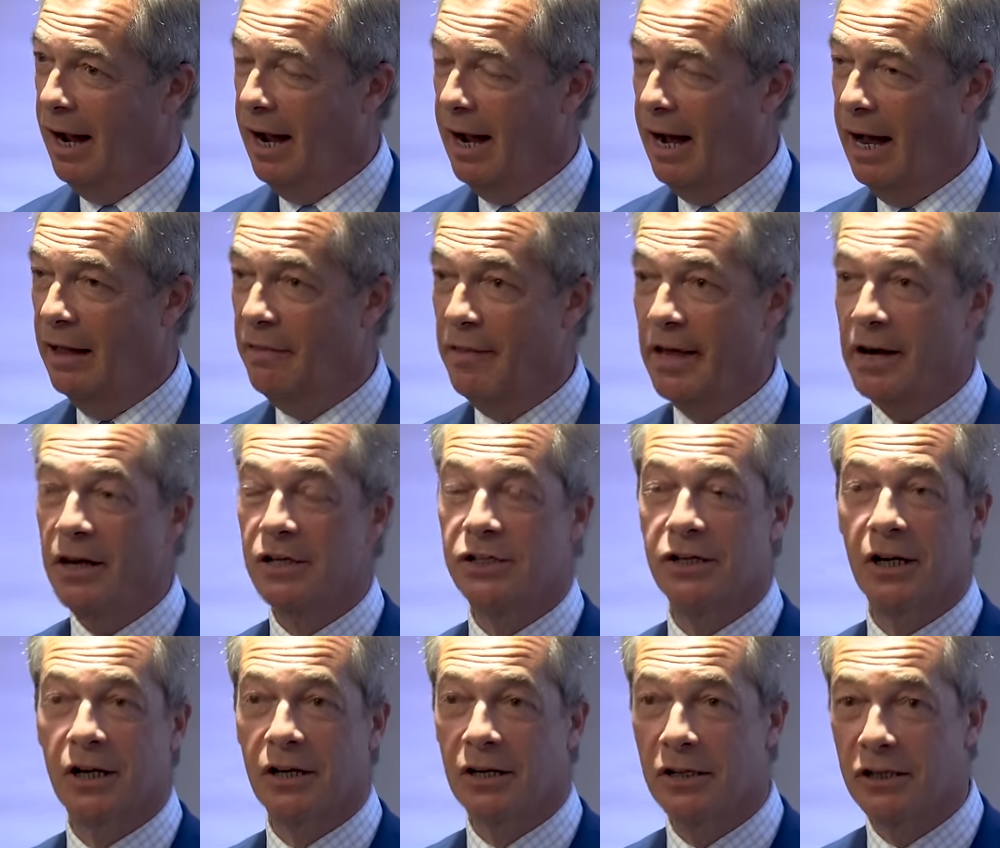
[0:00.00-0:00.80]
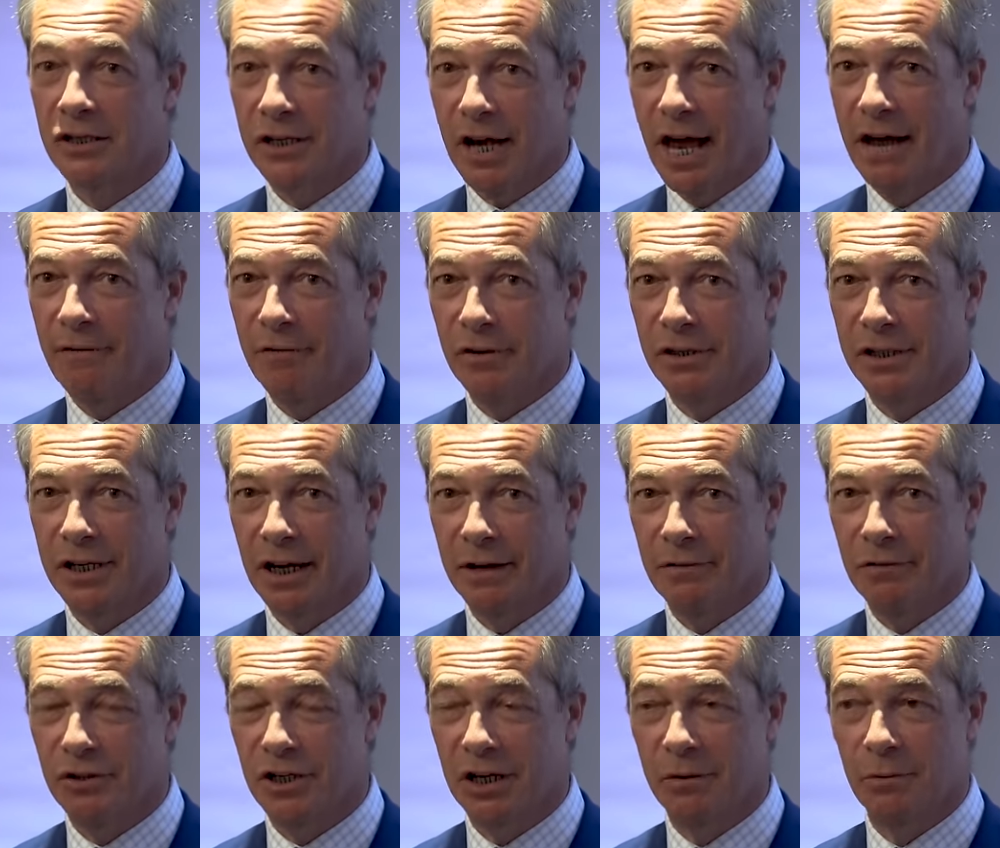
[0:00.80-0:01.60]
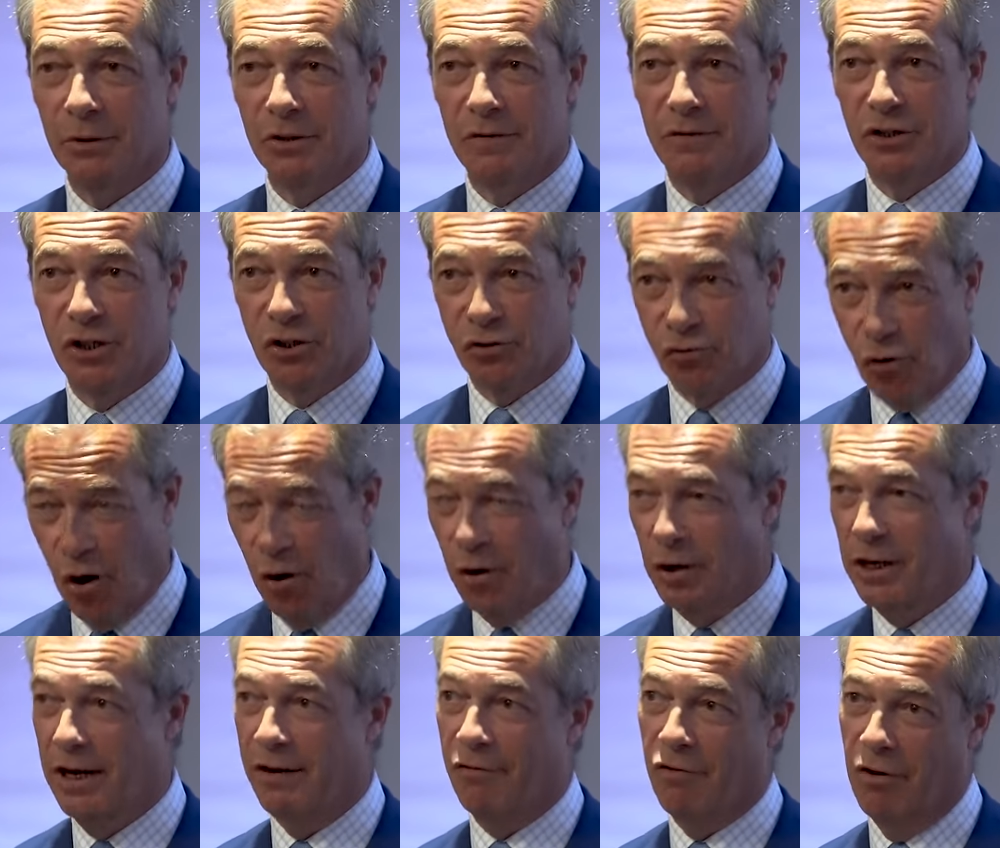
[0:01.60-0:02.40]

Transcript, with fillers: And then as a Conservative, she was strongly